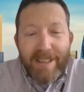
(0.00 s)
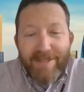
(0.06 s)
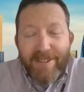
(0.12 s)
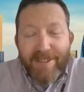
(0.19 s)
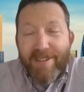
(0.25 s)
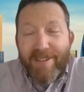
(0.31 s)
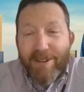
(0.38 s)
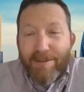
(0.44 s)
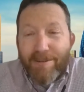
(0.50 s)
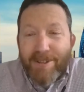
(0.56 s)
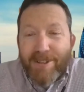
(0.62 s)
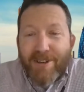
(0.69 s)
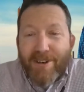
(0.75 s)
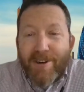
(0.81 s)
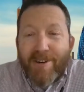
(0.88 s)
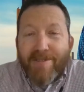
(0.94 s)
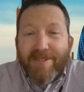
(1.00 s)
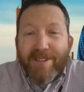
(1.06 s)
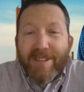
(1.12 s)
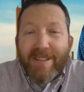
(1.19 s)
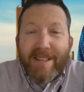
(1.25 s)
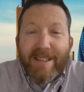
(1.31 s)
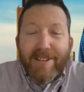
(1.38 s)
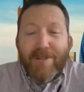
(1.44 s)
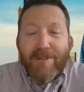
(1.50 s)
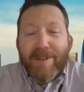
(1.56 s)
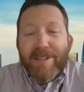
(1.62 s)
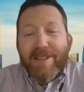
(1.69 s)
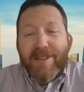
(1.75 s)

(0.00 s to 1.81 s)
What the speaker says: Even the Federal Reserve, the U.S.